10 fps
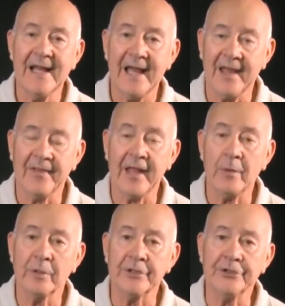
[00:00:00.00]
And they
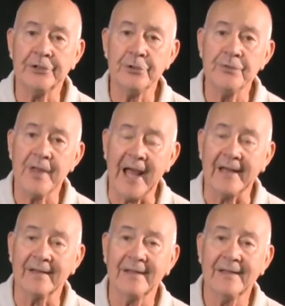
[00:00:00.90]
would do
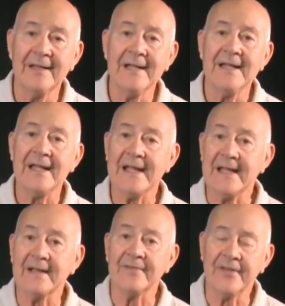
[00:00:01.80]
that
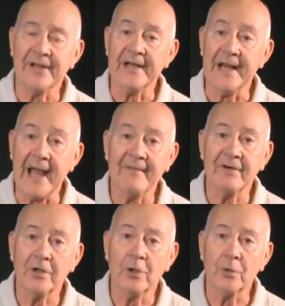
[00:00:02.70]
in the
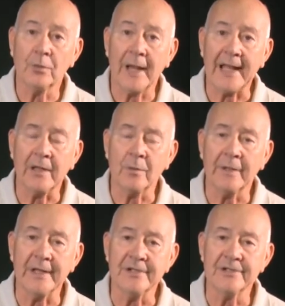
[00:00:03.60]
Navajo
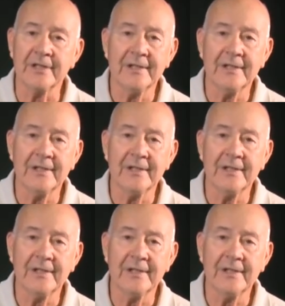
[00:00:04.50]
language,